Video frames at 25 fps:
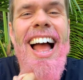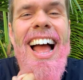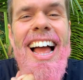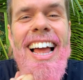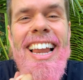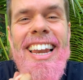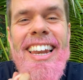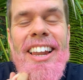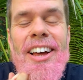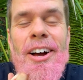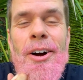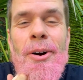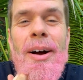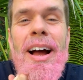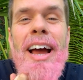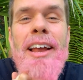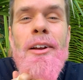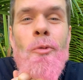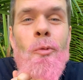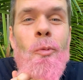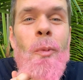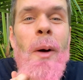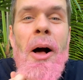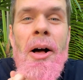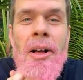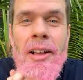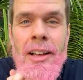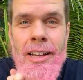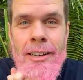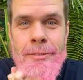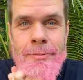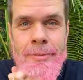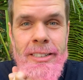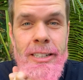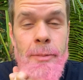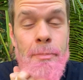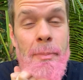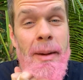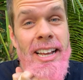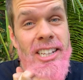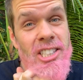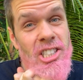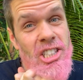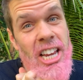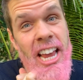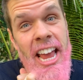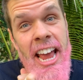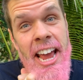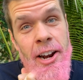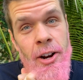Hello and welcome to my
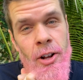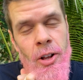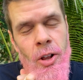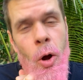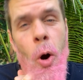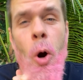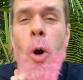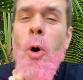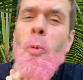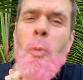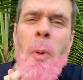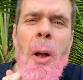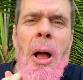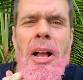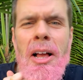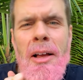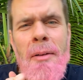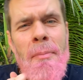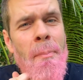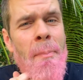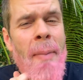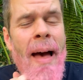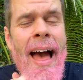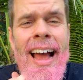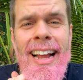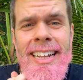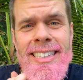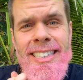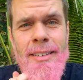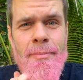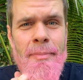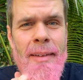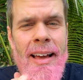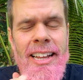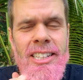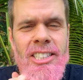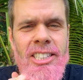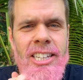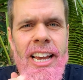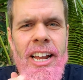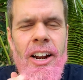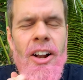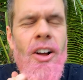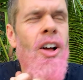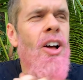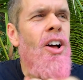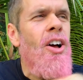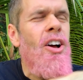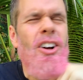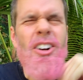channel, or welcome back to my channel.
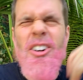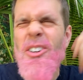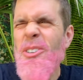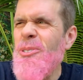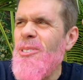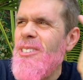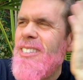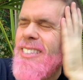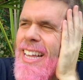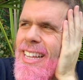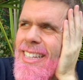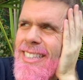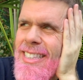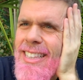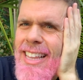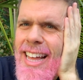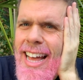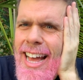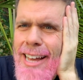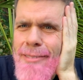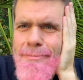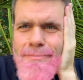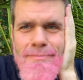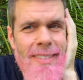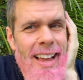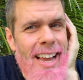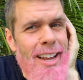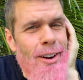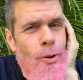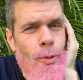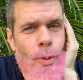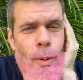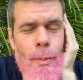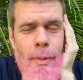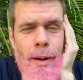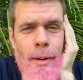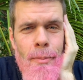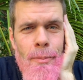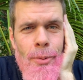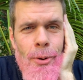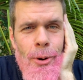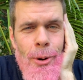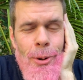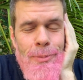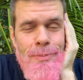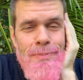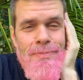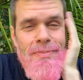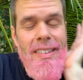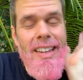Who says that? I don't
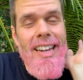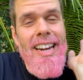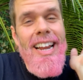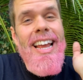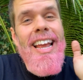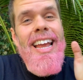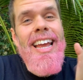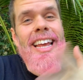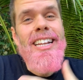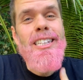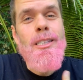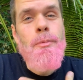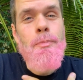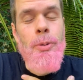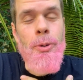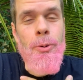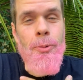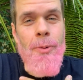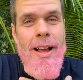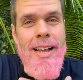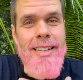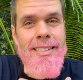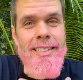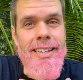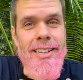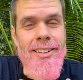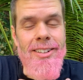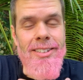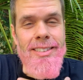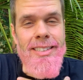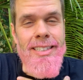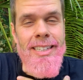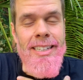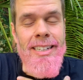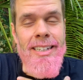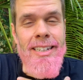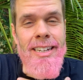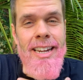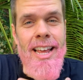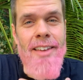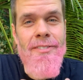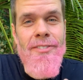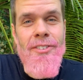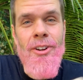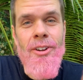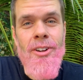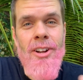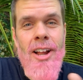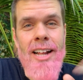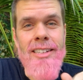remember. It is Perez Hilton.
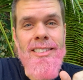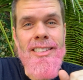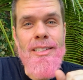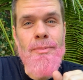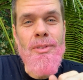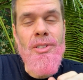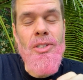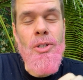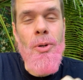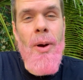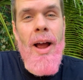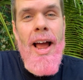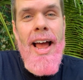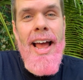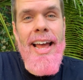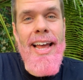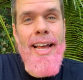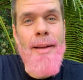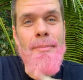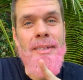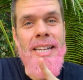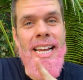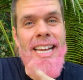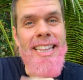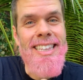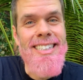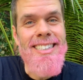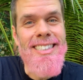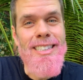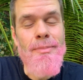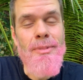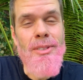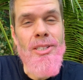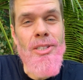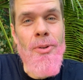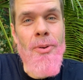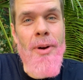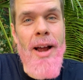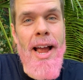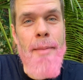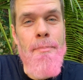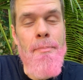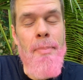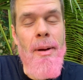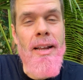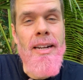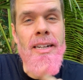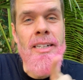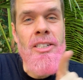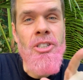If you're not subscribed, hit the subscribe
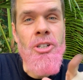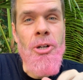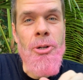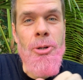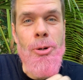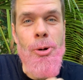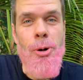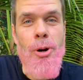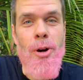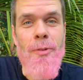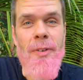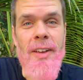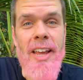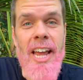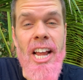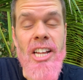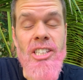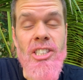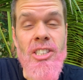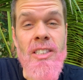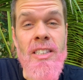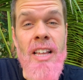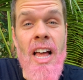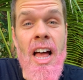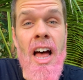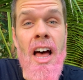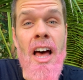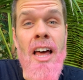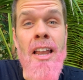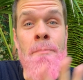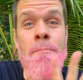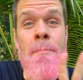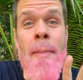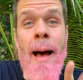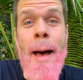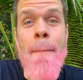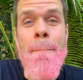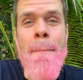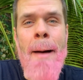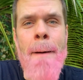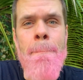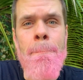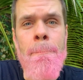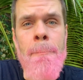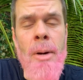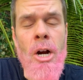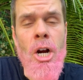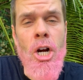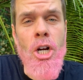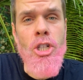button, turn your notifications on, buy my
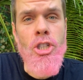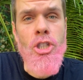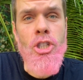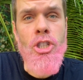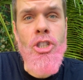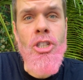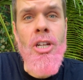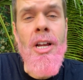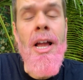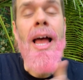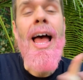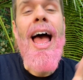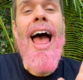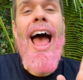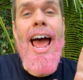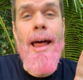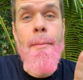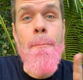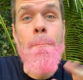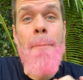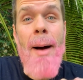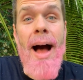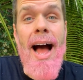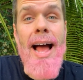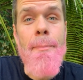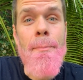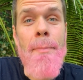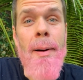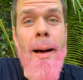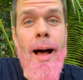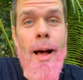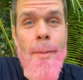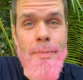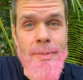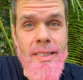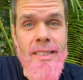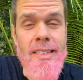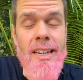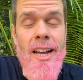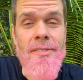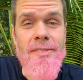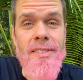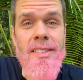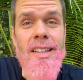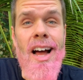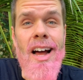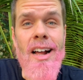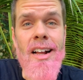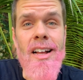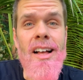merch at
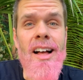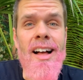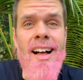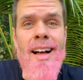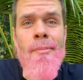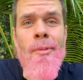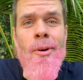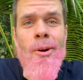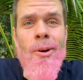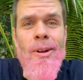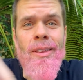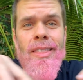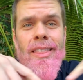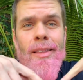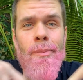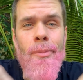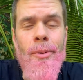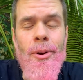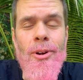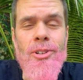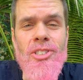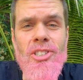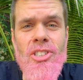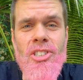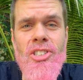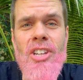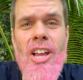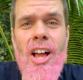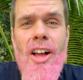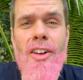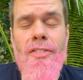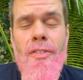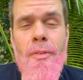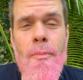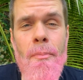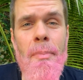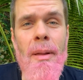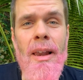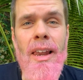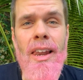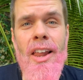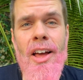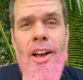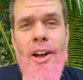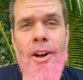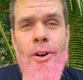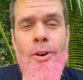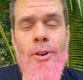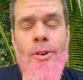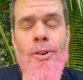buypopstuff.com or in the merch shelf
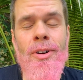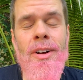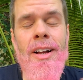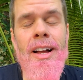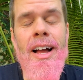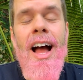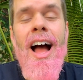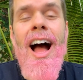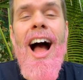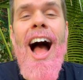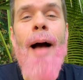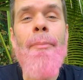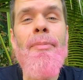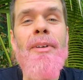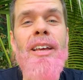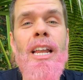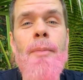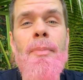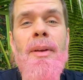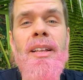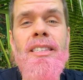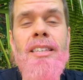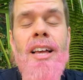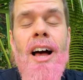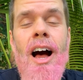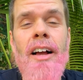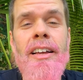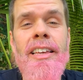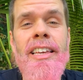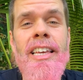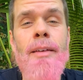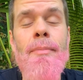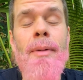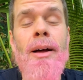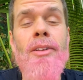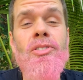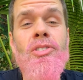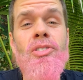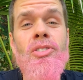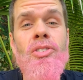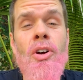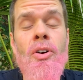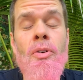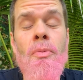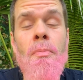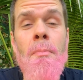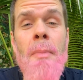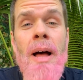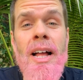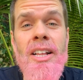below. I'm going to be talking about
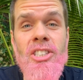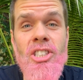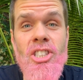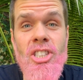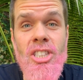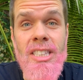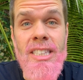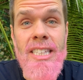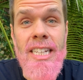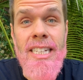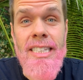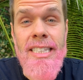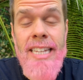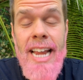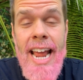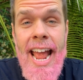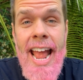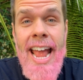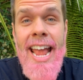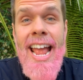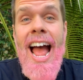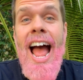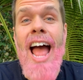so much today.